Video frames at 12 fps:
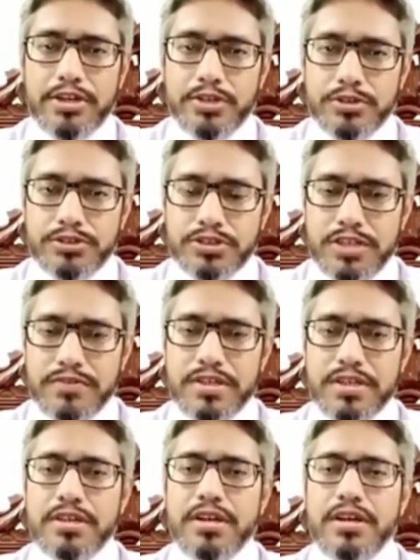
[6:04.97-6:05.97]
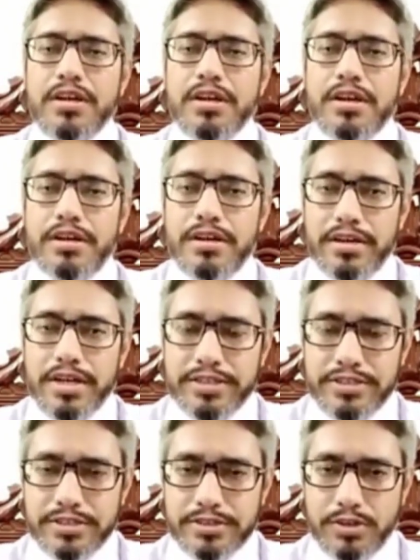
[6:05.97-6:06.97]
Your CV
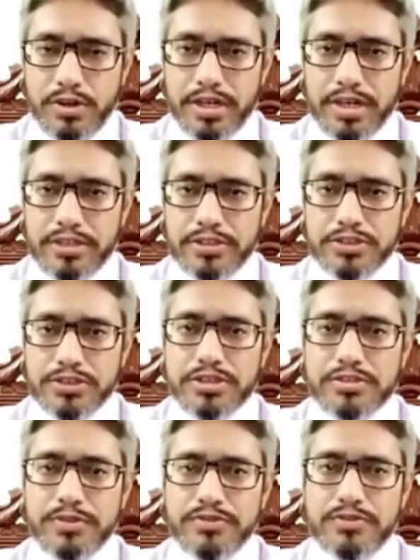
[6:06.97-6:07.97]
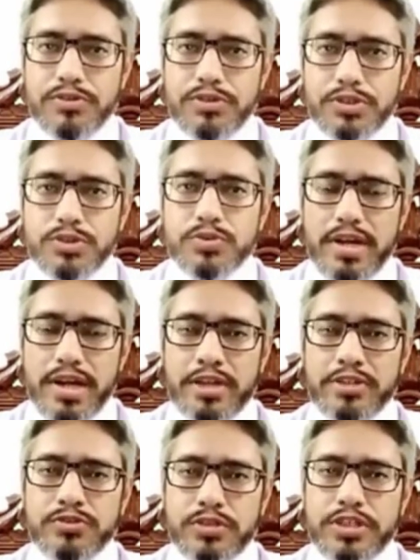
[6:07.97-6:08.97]
reaches the organization before you
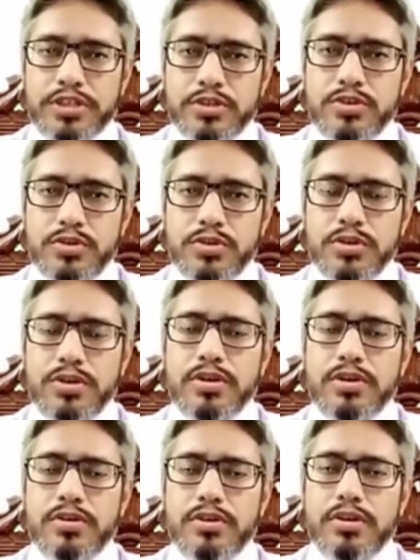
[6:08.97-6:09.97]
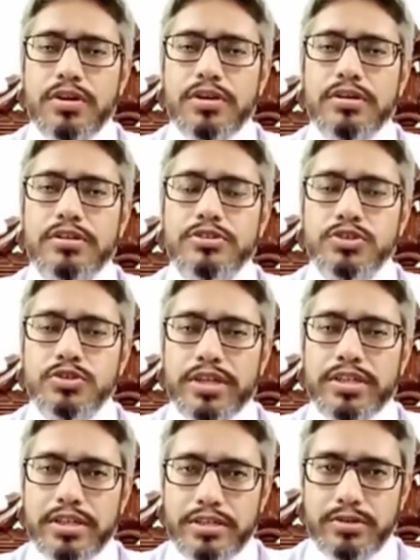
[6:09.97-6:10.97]
actually go or
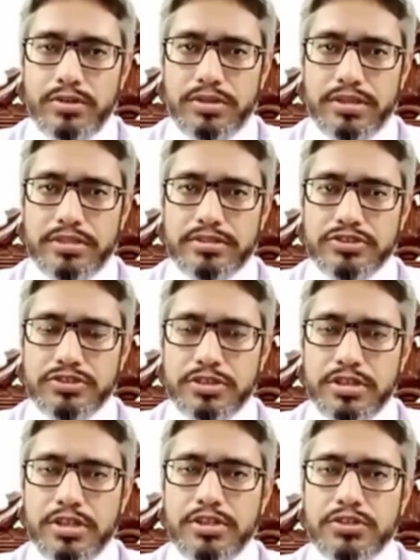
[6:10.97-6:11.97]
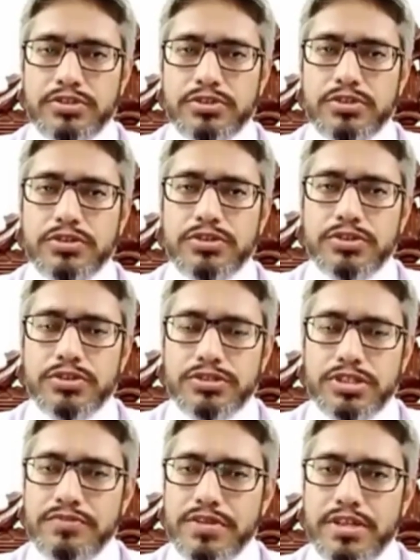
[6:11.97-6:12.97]
join that organization. So your
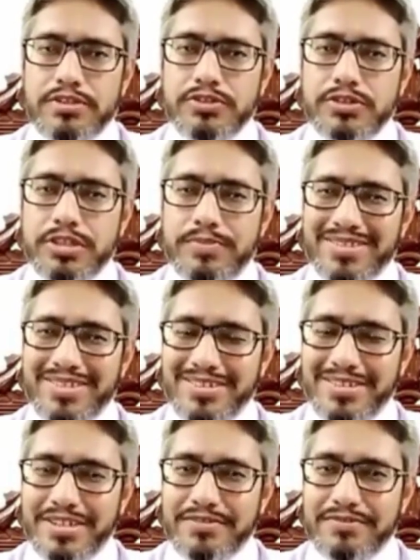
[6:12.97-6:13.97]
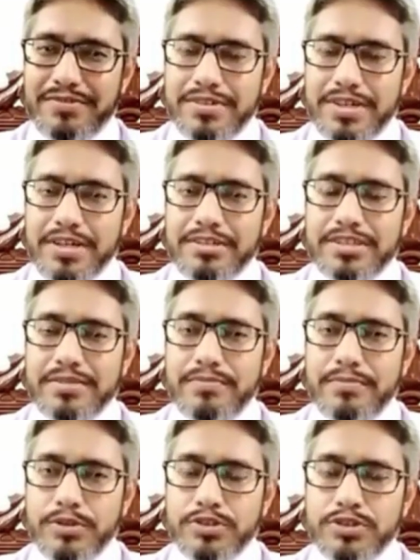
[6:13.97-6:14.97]
CV is your representative. It's a
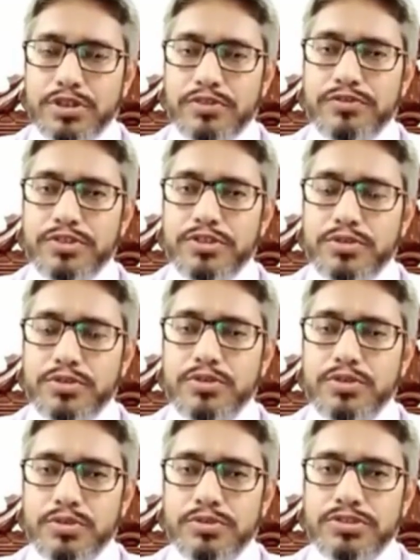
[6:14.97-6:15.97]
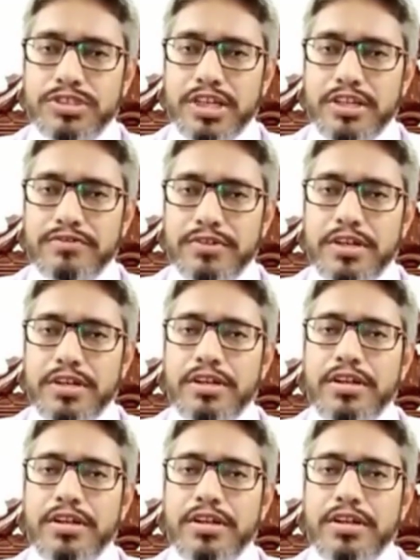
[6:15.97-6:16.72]
brochure of your own self.